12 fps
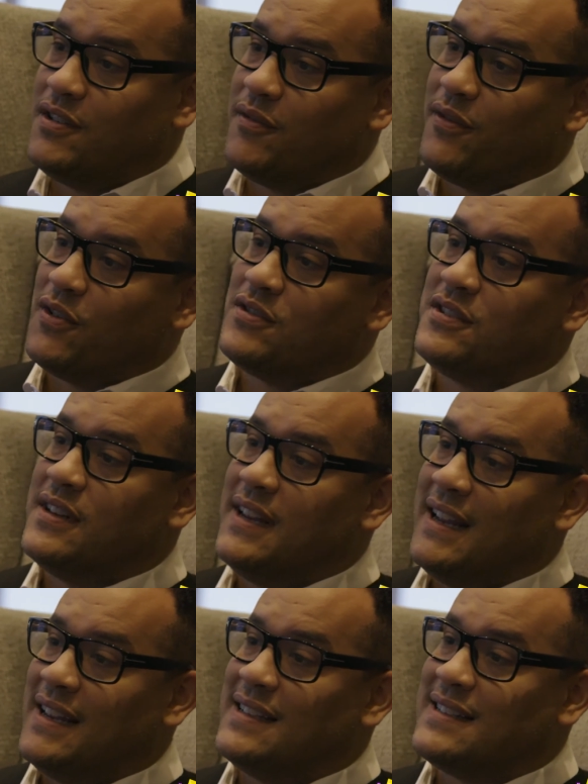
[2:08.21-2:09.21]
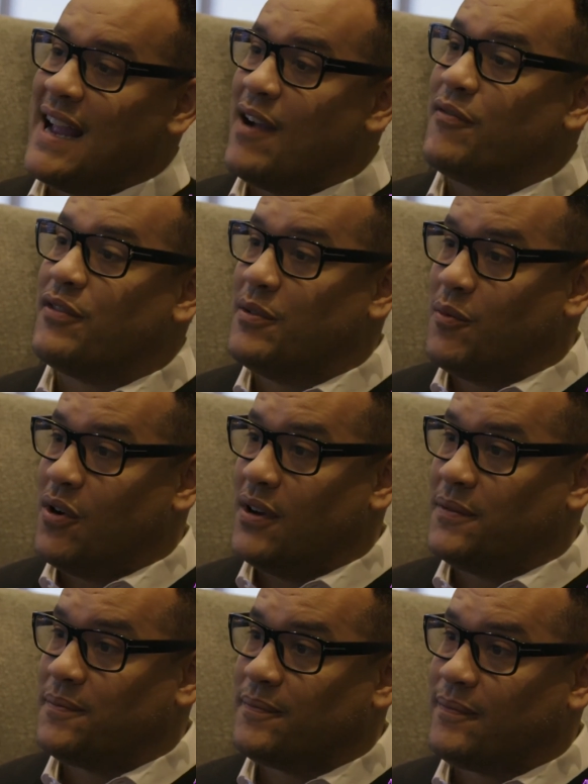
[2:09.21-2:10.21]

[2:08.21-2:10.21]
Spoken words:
diversity is everyone.